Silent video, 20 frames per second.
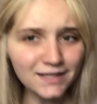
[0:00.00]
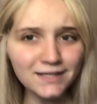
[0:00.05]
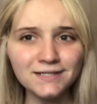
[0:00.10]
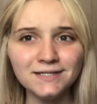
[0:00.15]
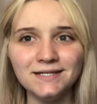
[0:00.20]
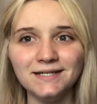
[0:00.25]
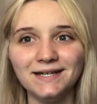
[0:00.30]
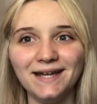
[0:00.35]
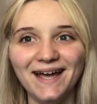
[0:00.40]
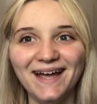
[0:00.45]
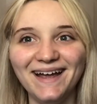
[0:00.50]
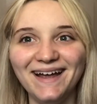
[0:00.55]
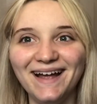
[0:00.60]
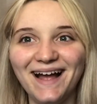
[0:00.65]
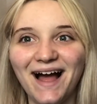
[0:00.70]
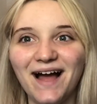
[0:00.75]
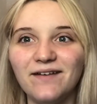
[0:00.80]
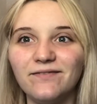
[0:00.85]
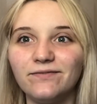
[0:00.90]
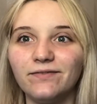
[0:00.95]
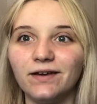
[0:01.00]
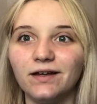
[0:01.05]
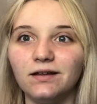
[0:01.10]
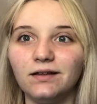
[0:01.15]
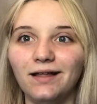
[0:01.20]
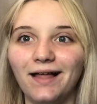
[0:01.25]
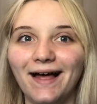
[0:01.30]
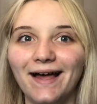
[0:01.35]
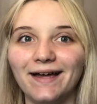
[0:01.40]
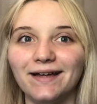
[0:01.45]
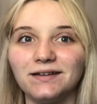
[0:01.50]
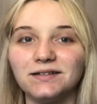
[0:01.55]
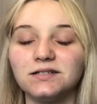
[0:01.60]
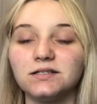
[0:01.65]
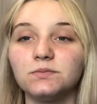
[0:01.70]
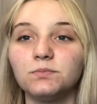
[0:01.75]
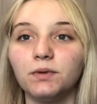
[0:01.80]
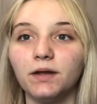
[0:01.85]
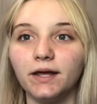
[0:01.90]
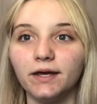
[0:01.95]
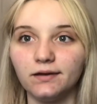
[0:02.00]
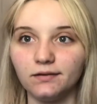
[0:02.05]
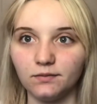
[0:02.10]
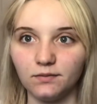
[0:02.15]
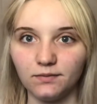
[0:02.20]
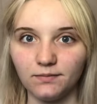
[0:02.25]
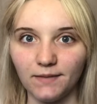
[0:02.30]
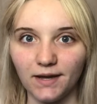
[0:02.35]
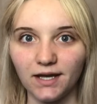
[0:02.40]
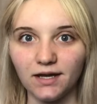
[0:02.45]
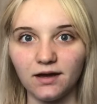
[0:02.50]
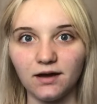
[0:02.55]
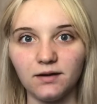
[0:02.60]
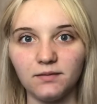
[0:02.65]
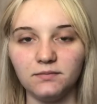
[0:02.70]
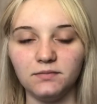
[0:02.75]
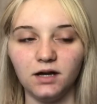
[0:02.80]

Today I felt like just playing with makeup,